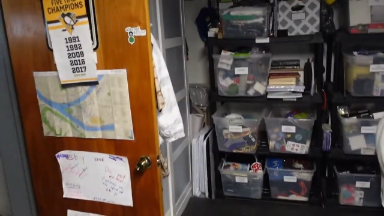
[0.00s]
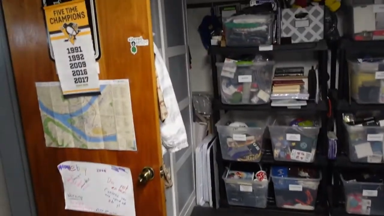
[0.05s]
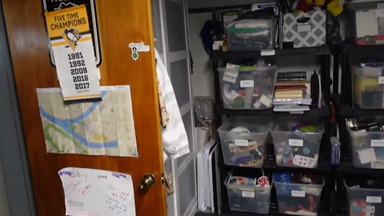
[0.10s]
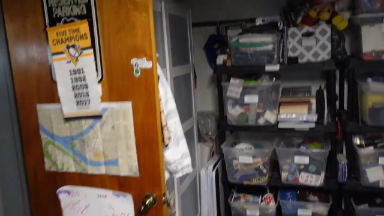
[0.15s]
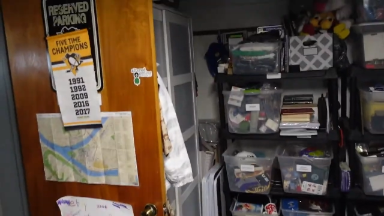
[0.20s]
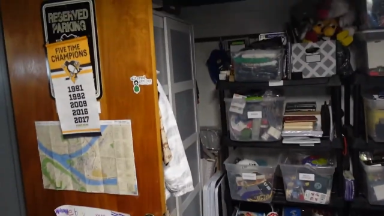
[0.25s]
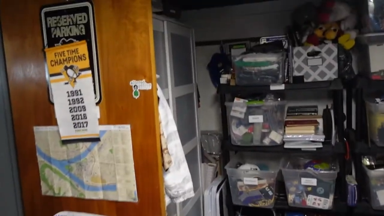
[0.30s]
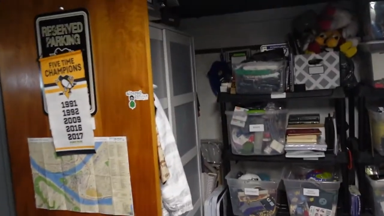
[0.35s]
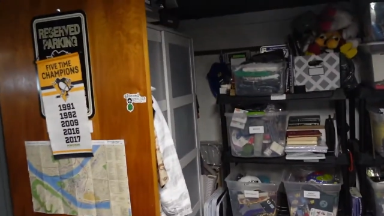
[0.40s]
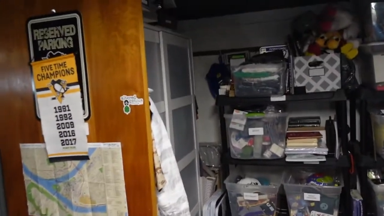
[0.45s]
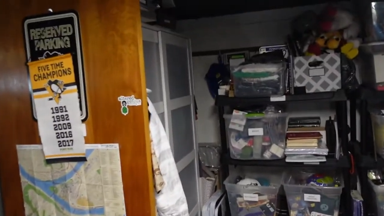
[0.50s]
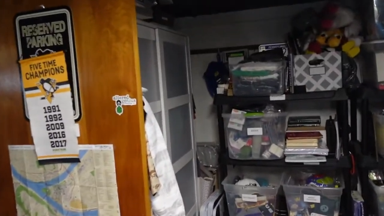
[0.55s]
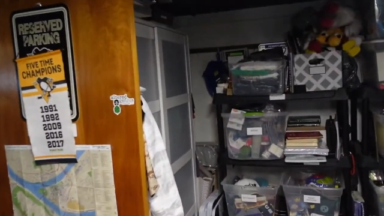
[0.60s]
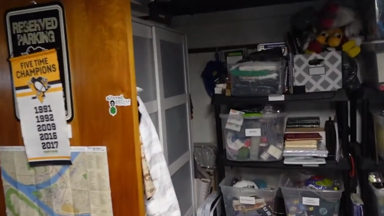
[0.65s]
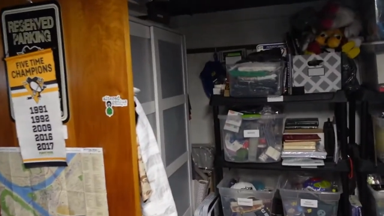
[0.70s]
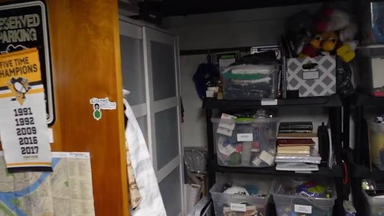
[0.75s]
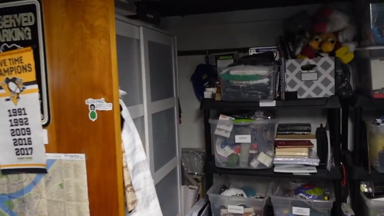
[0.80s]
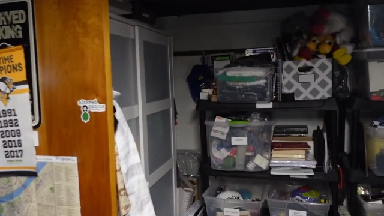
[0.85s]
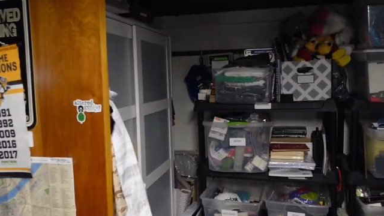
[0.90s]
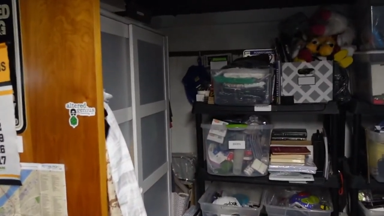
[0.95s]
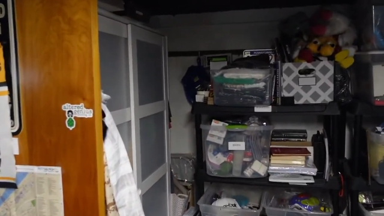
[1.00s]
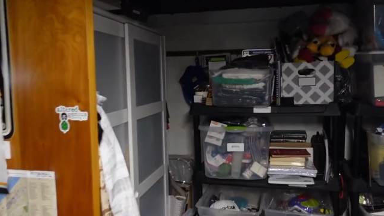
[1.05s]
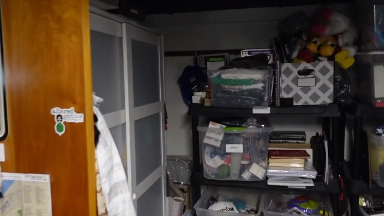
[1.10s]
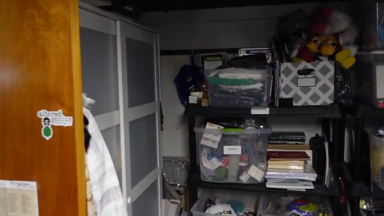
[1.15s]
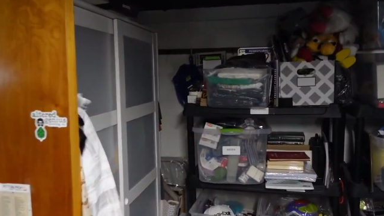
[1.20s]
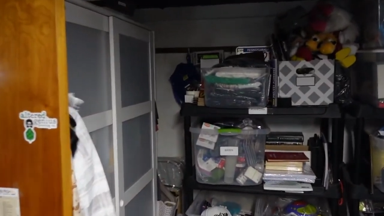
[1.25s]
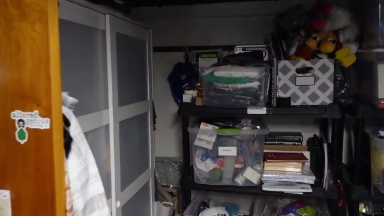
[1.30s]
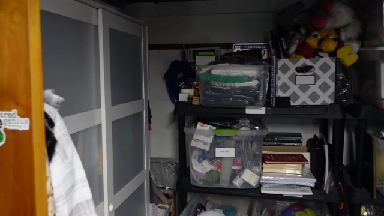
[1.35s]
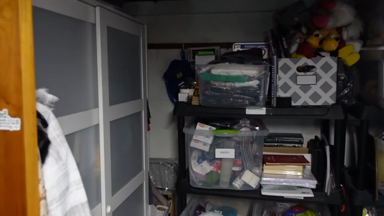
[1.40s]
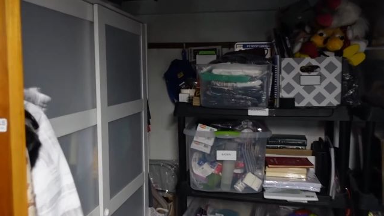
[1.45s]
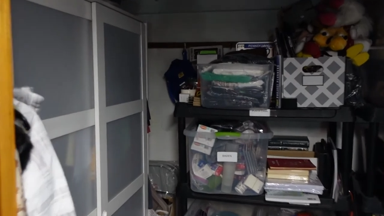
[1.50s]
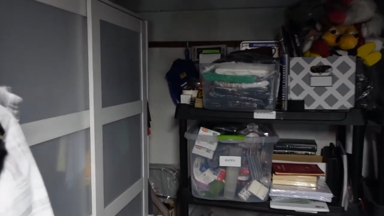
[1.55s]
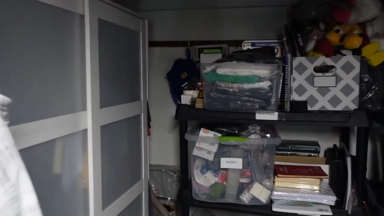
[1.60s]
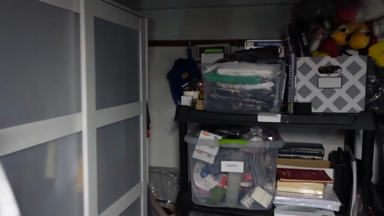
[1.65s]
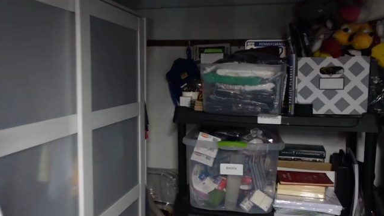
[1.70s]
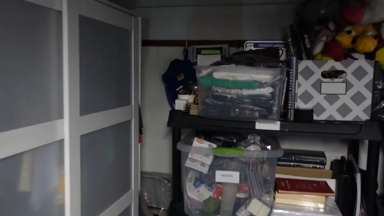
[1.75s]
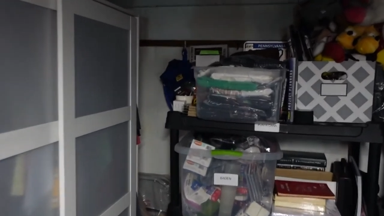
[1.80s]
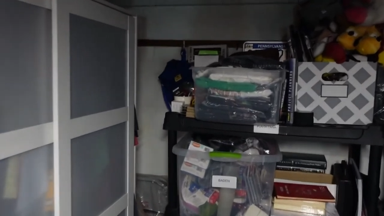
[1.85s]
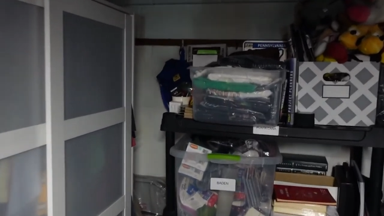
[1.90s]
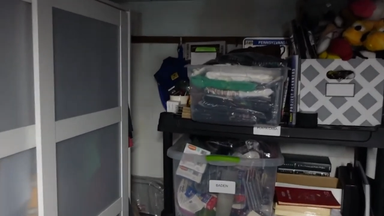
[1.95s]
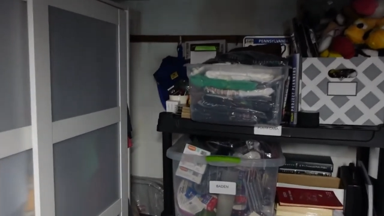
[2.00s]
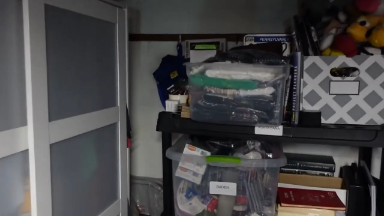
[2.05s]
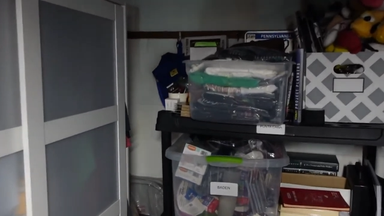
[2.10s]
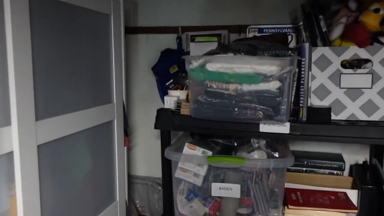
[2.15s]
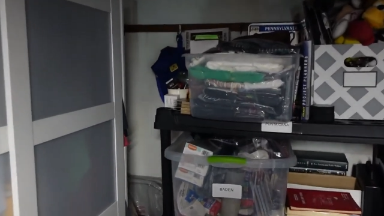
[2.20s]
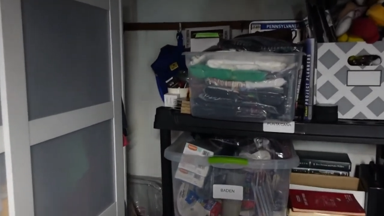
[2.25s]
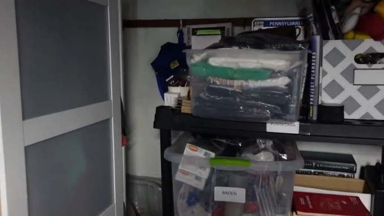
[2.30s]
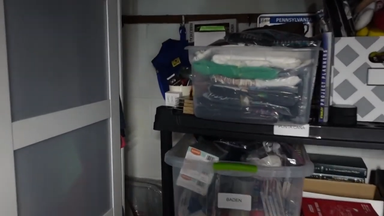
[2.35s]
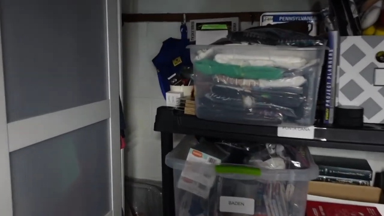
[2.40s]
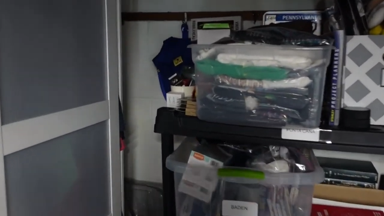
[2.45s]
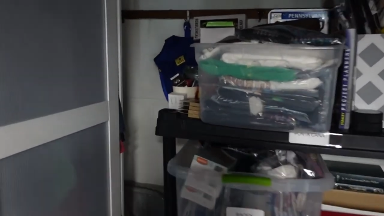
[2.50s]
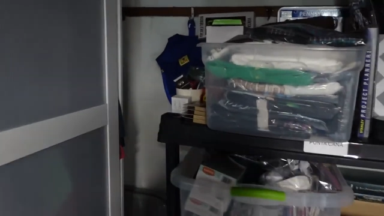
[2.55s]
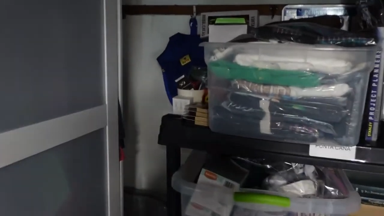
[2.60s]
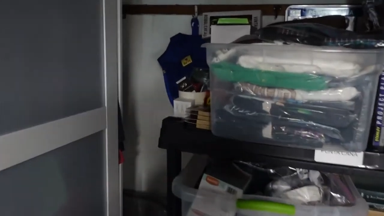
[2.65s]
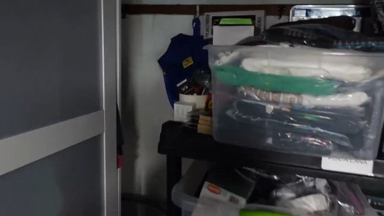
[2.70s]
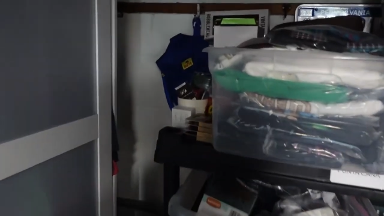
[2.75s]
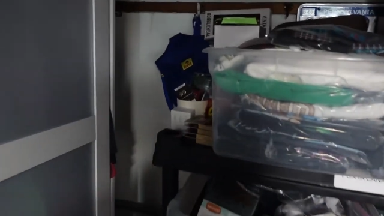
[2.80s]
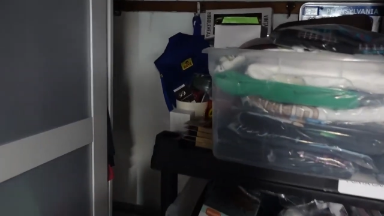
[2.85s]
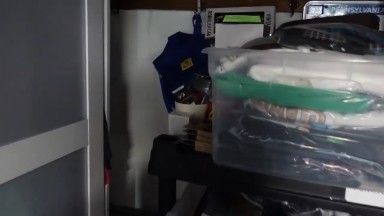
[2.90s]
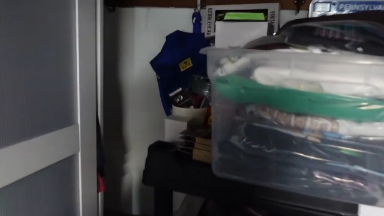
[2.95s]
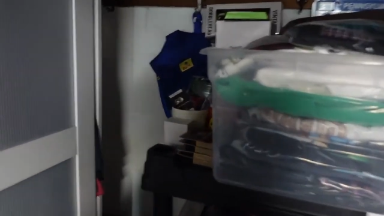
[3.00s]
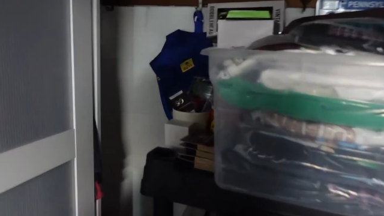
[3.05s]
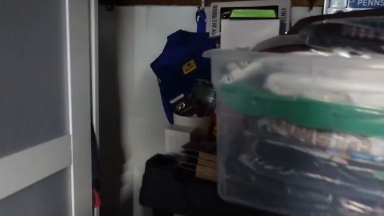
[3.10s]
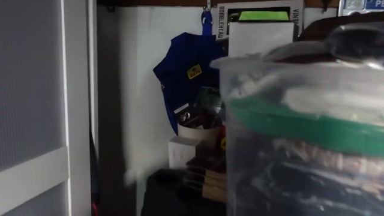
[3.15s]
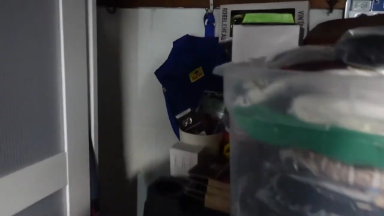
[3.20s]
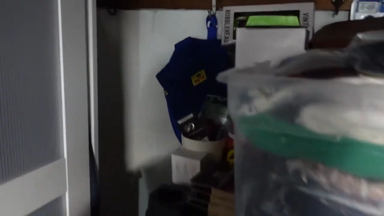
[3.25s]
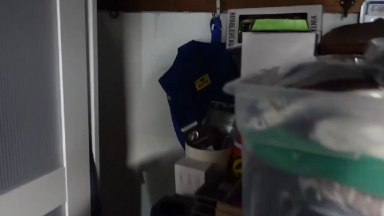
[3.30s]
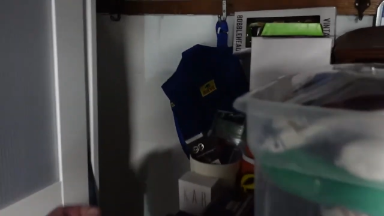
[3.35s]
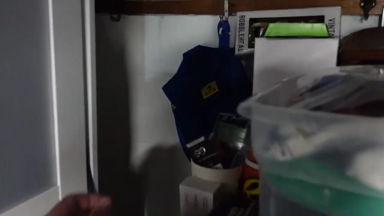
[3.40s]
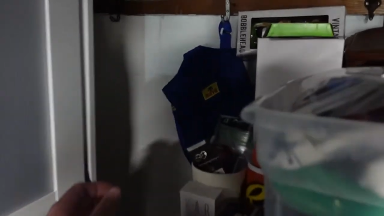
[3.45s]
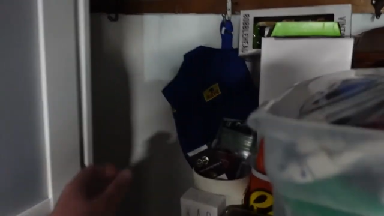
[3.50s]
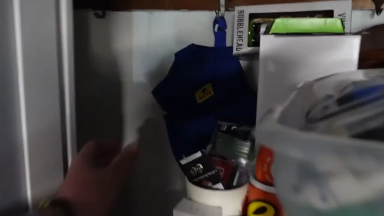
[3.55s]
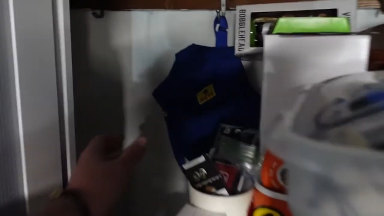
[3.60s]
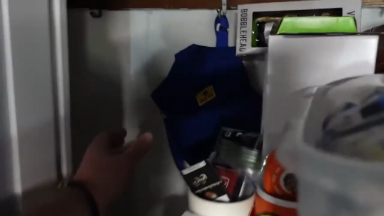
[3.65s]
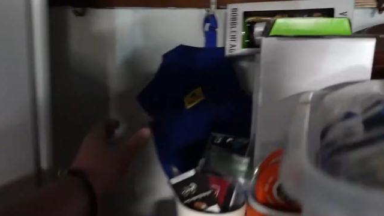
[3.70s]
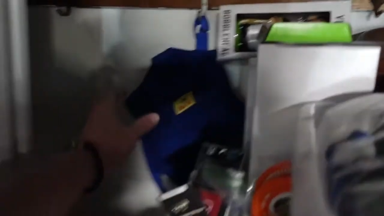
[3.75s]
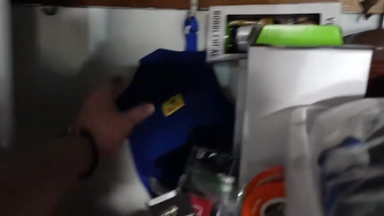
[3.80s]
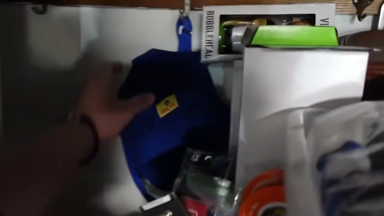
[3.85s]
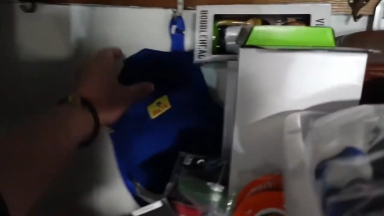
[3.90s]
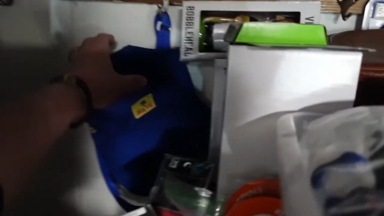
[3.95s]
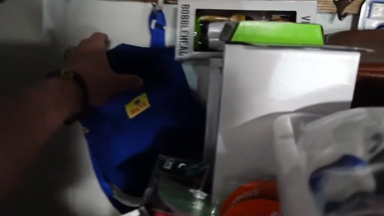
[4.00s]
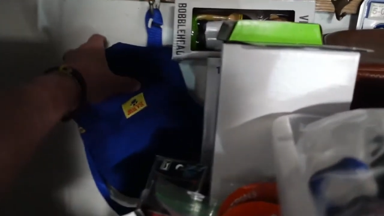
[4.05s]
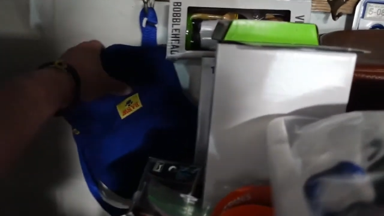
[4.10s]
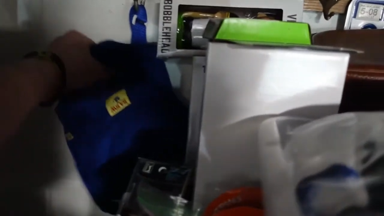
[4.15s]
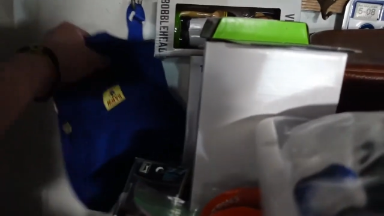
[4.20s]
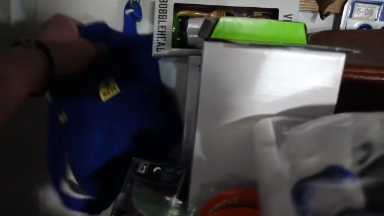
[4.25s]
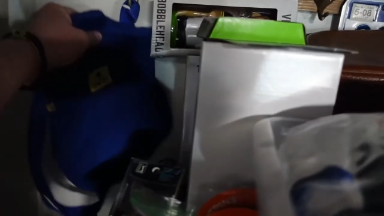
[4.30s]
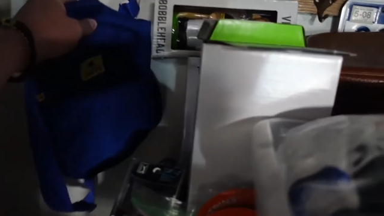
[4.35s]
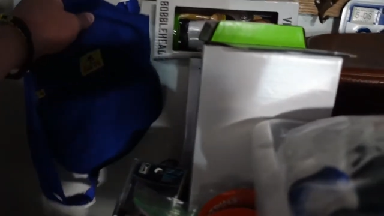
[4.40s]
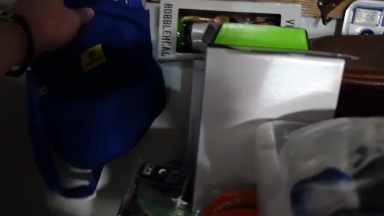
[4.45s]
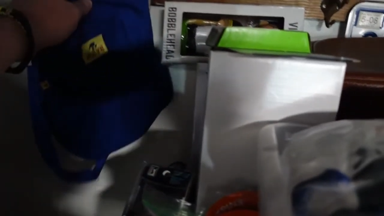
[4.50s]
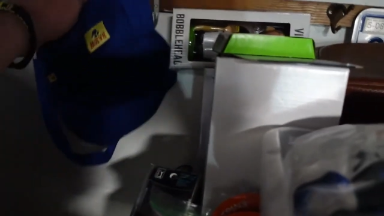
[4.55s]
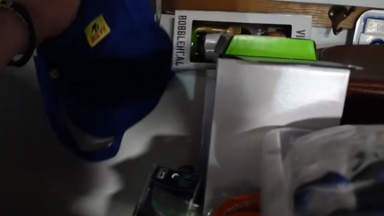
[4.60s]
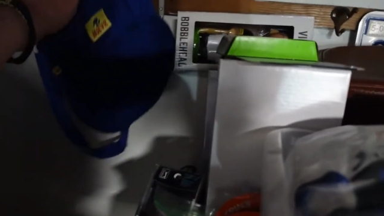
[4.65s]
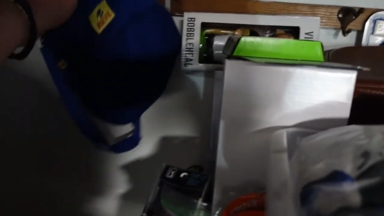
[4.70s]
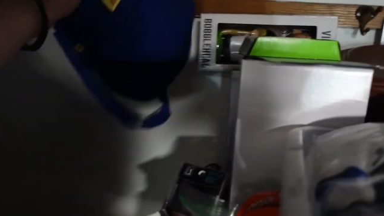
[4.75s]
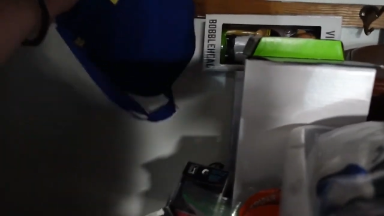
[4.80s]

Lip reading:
No face is visible, so there are no lips to read.